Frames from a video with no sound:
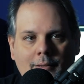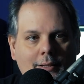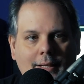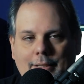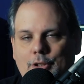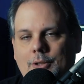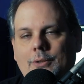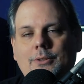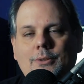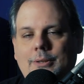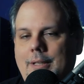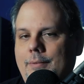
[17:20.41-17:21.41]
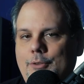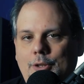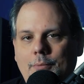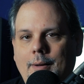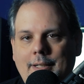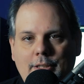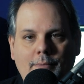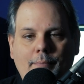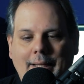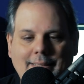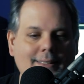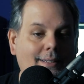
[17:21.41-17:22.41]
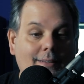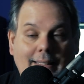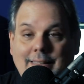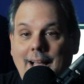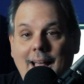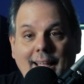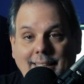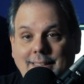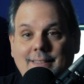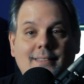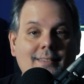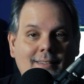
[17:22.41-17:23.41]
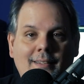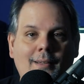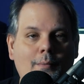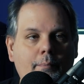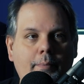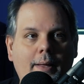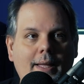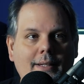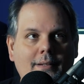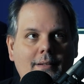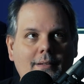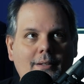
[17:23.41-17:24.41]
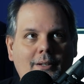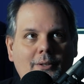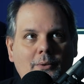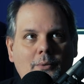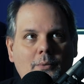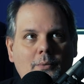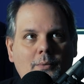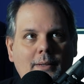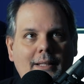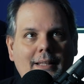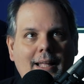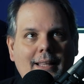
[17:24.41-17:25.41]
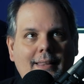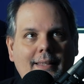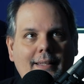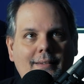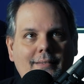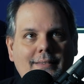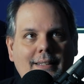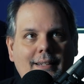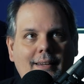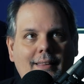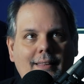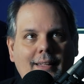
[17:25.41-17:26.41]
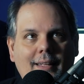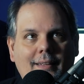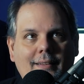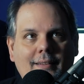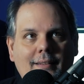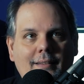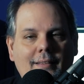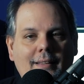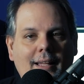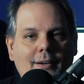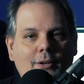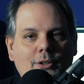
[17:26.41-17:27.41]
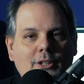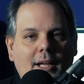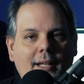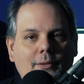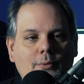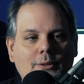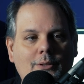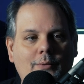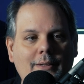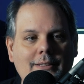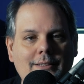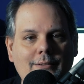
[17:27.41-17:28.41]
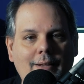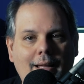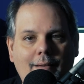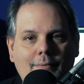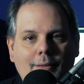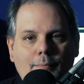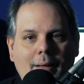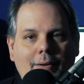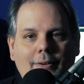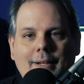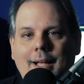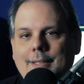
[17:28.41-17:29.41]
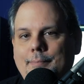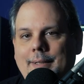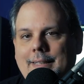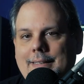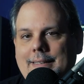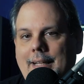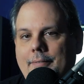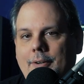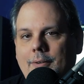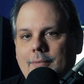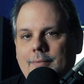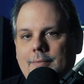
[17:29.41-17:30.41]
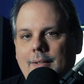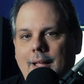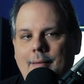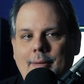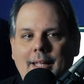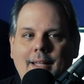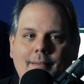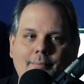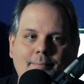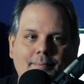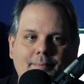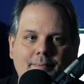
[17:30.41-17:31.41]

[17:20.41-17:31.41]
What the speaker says: exerts herself too much and basically dies. But who in that theater didn't think that her child was going to have the power cosmic and save her? I mean,